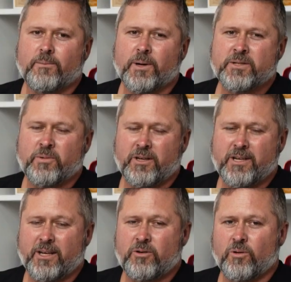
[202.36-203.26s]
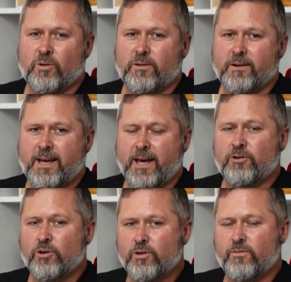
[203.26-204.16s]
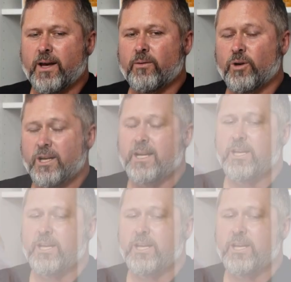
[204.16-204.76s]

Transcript: Basically, when you take your cat to the vet, we're going to